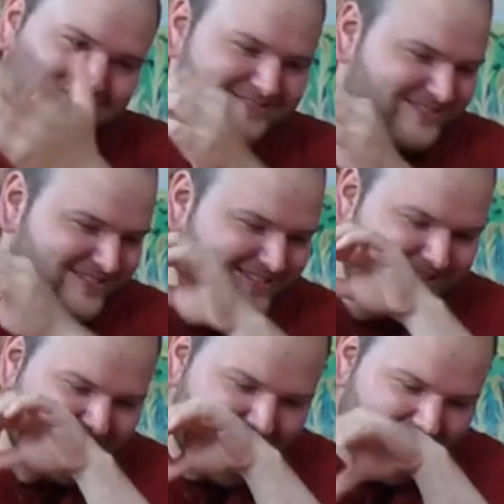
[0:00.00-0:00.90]

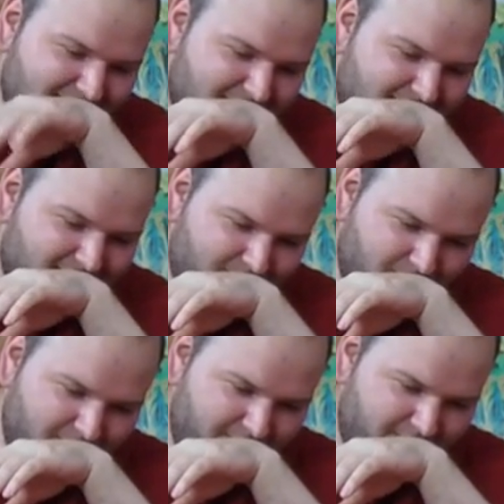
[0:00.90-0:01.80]

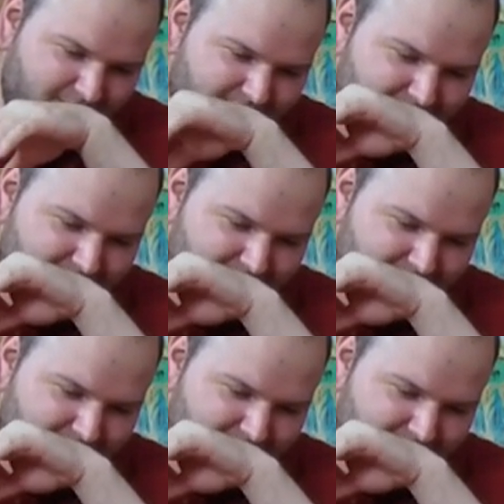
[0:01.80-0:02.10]
This person isn't speaking.